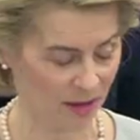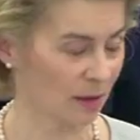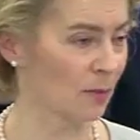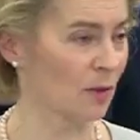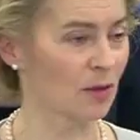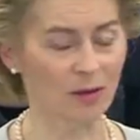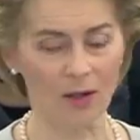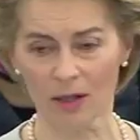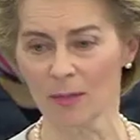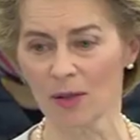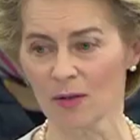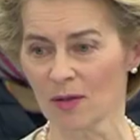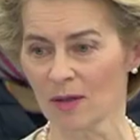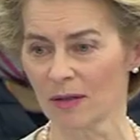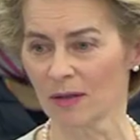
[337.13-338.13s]
it was not
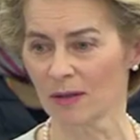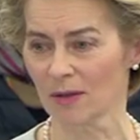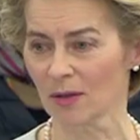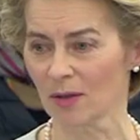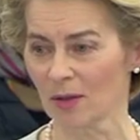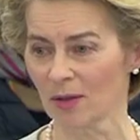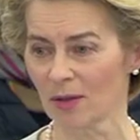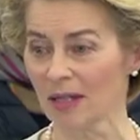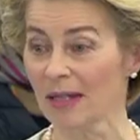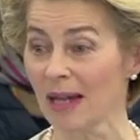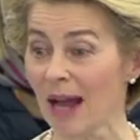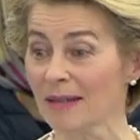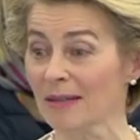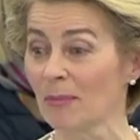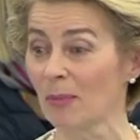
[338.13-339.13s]
about security,
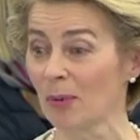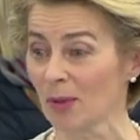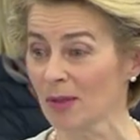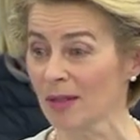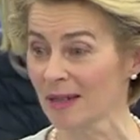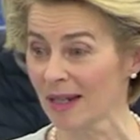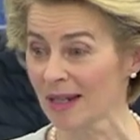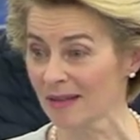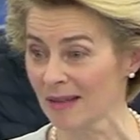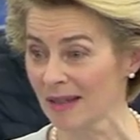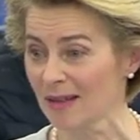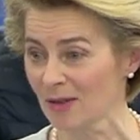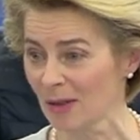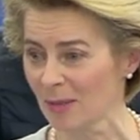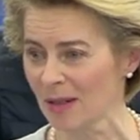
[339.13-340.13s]
as important as
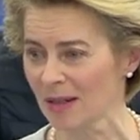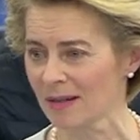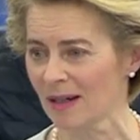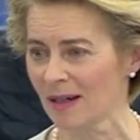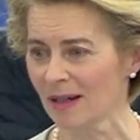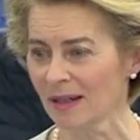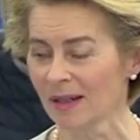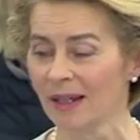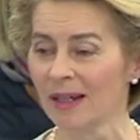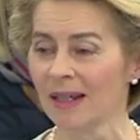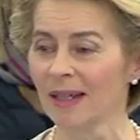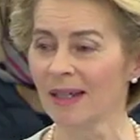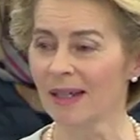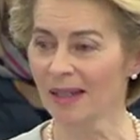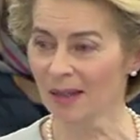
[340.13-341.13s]
these topics are.
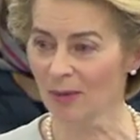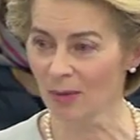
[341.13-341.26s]
It